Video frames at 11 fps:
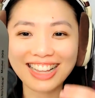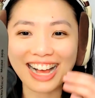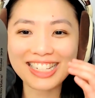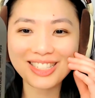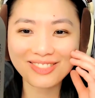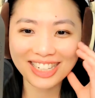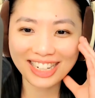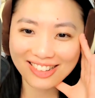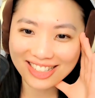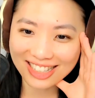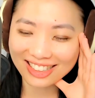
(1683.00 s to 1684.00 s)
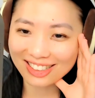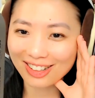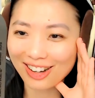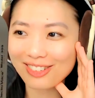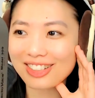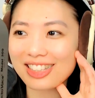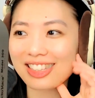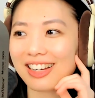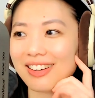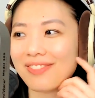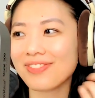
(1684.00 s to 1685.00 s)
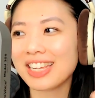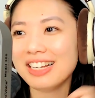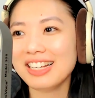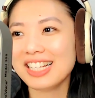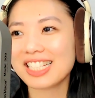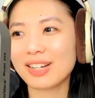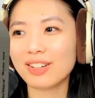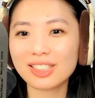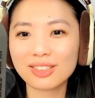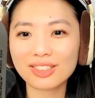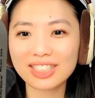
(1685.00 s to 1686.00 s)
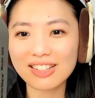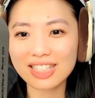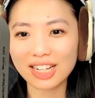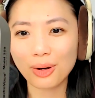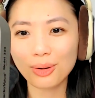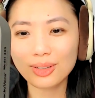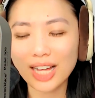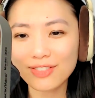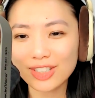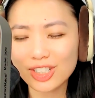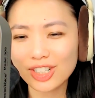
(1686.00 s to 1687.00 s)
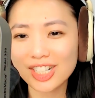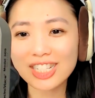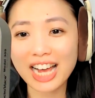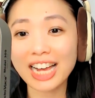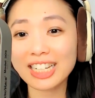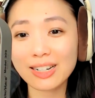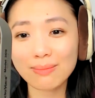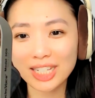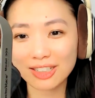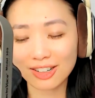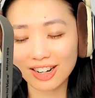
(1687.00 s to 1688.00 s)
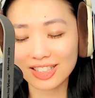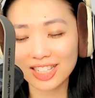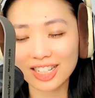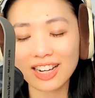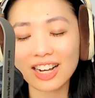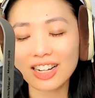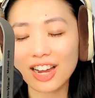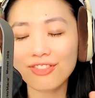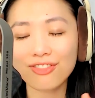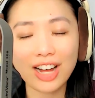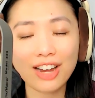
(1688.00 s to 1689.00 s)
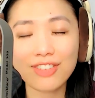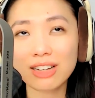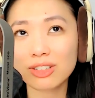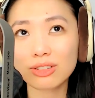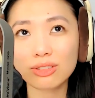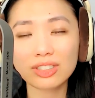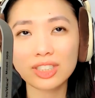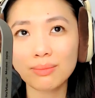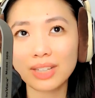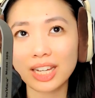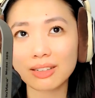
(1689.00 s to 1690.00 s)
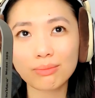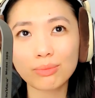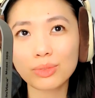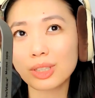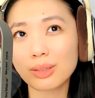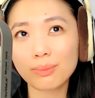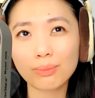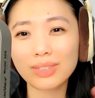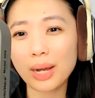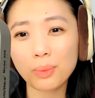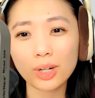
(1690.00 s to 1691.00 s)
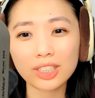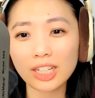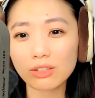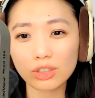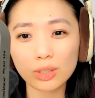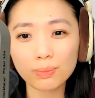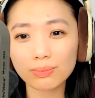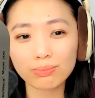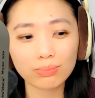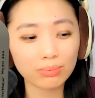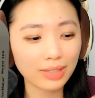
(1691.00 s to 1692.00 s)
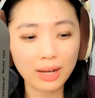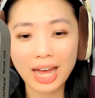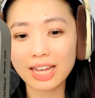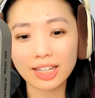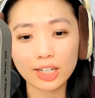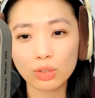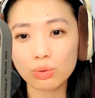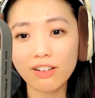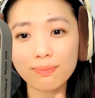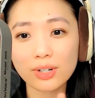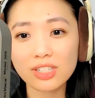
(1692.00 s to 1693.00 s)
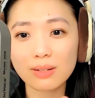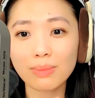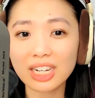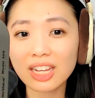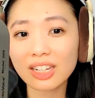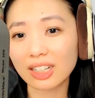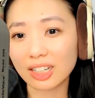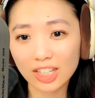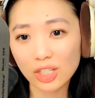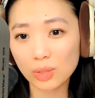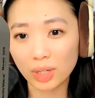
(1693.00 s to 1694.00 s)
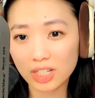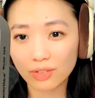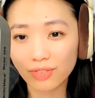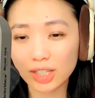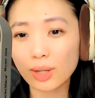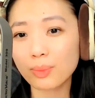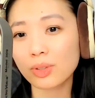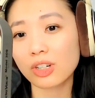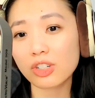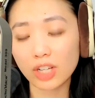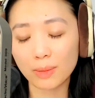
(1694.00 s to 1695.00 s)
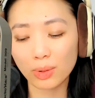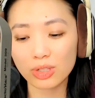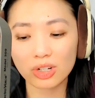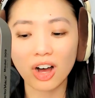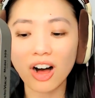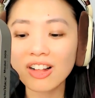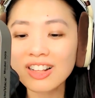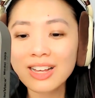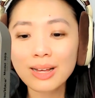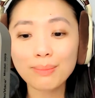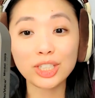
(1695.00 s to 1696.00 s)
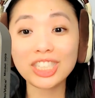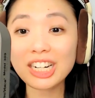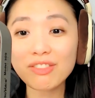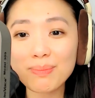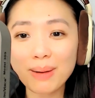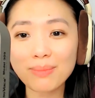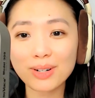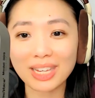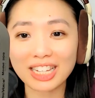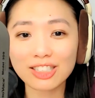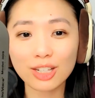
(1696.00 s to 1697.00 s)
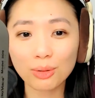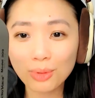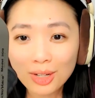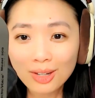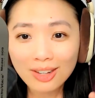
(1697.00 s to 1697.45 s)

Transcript: last week I was on a call with um someone who sells like whole life insurance. I didn't meet her on TikTok. I I found her through some like networking group that had like a 12 person meeting and then I just wanted to follow up with her so I booked a call. But she didn't remember me. So